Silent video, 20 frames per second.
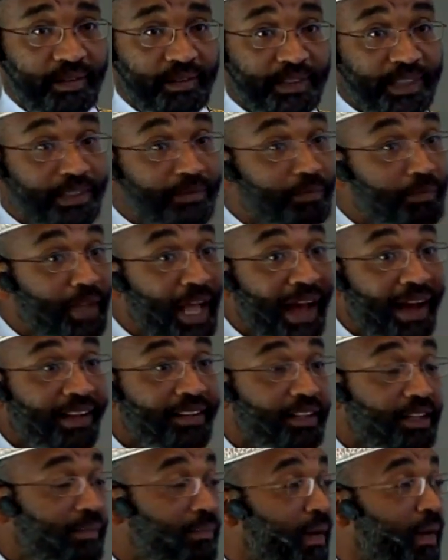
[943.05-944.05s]
Just
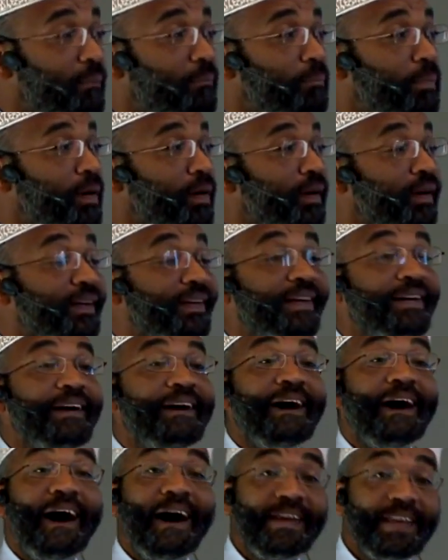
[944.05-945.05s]
dad, remember,
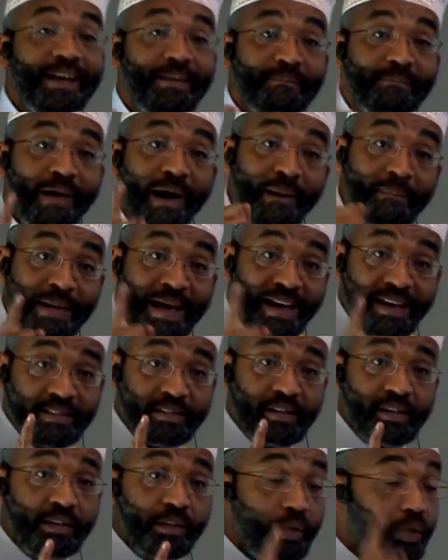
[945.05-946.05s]
I am
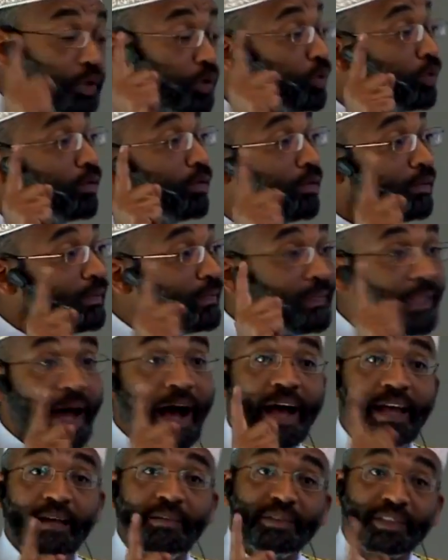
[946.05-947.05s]
amana, you,
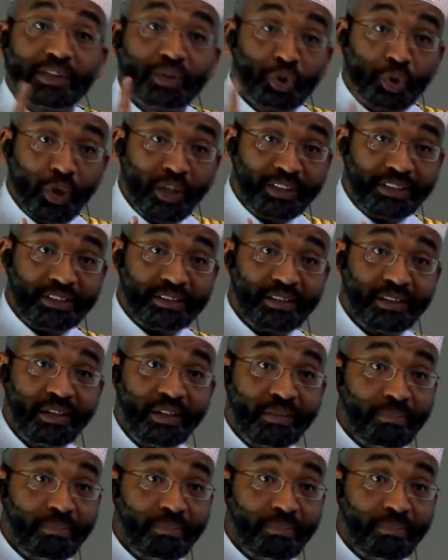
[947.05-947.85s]
I am the trust.